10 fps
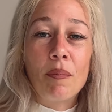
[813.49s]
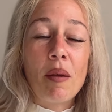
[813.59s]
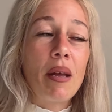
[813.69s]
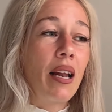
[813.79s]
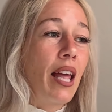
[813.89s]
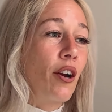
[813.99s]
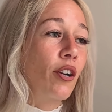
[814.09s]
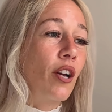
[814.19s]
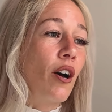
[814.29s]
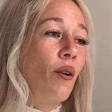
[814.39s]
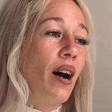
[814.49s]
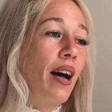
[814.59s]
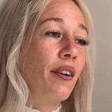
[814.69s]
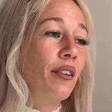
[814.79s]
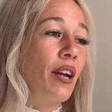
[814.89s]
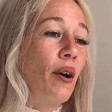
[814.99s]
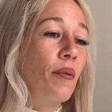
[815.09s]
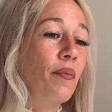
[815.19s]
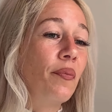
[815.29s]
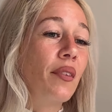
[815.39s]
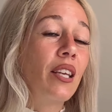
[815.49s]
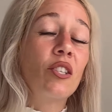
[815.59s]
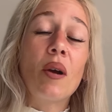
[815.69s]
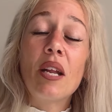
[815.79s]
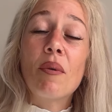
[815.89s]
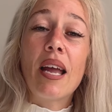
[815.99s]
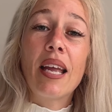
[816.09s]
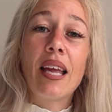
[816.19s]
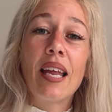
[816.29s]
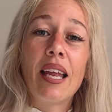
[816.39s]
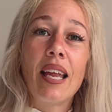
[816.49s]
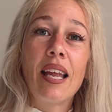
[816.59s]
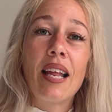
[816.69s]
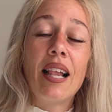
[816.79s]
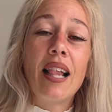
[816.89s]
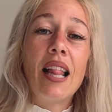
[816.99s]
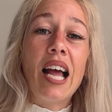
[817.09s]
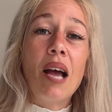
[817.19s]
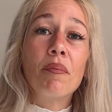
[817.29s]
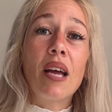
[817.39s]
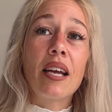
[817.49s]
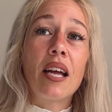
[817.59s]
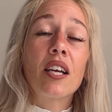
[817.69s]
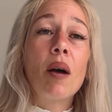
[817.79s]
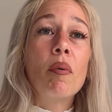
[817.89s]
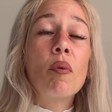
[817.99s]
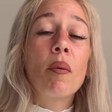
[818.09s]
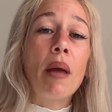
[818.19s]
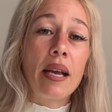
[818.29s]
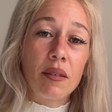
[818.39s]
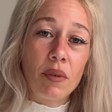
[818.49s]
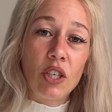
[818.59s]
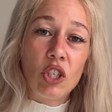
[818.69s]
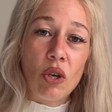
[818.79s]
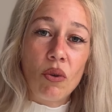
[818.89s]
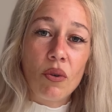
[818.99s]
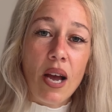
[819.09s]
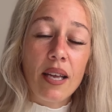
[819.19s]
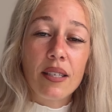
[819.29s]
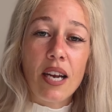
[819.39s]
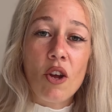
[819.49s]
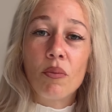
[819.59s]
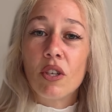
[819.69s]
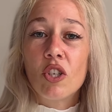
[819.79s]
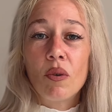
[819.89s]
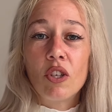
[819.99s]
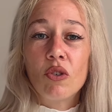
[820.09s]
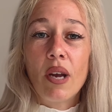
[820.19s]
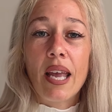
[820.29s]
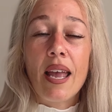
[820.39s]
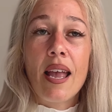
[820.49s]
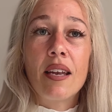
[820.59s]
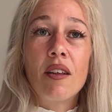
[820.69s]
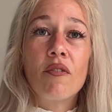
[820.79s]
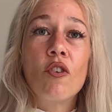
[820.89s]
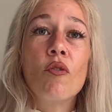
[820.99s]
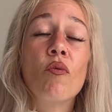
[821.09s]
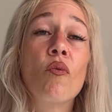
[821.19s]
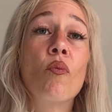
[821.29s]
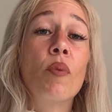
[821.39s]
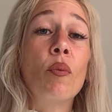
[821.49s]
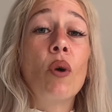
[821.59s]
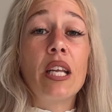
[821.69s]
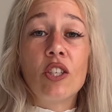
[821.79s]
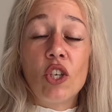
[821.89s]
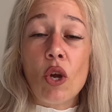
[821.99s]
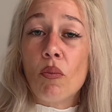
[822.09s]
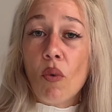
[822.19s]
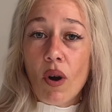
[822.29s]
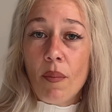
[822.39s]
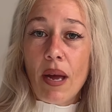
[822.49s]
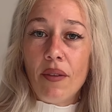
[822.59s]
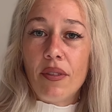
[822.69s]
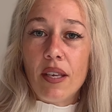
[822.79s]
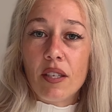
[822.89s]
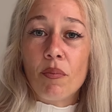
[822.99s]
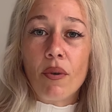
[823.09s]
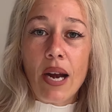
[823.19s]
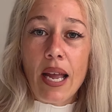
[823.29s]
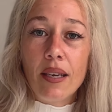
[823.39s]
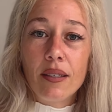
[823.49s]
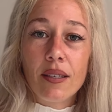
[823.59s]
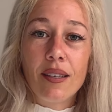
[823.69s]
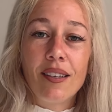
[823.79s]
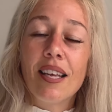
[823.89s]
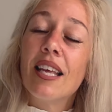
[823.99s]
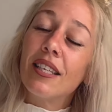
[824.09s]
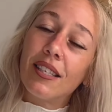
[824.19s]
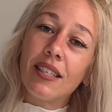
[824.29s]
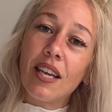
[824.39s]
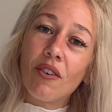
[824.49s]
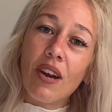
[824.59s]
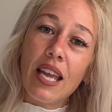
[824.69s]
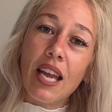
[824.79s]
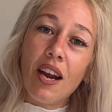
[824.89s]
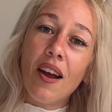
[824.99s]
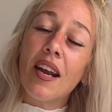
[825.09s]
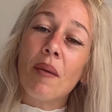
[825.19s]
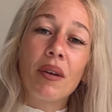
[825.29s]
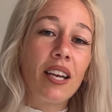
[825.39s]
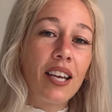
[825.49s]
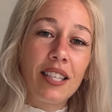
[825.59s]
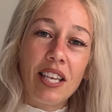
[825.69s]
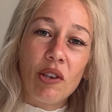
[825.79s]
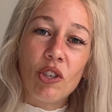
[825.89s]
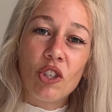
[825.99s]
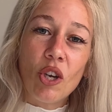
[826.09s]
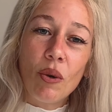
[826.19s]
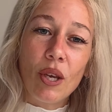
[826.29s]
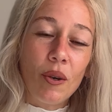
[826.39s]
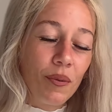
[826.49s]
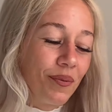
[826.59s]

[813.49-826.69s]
Maybe I'll let her go. I don't know. So anyway, I got a couple more bags I'm going to show you guys, and I hope that you enjoy it. And if you've been wanting to know more about this brand, stick right here, and I'm going to continue to show you.